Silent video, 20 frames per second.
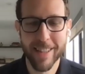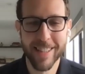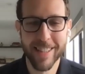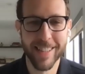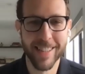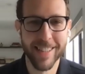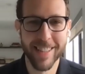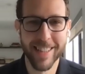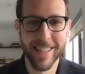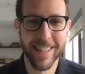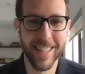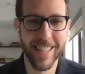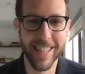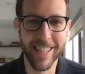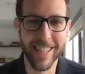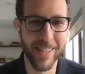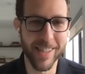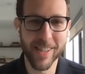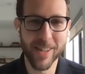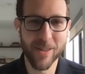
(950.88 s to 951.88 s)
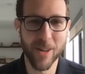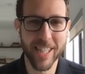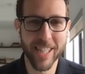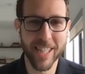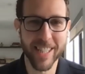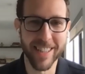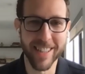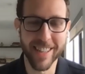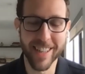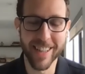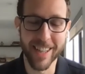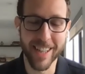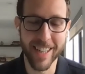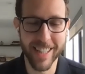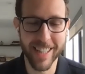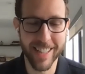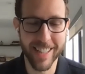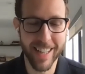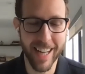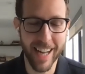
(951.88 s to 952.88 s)
this is the easiest question you're going
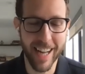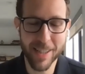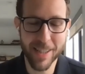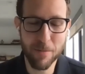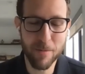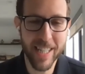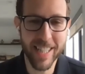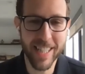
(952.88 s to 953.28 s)
to ask me.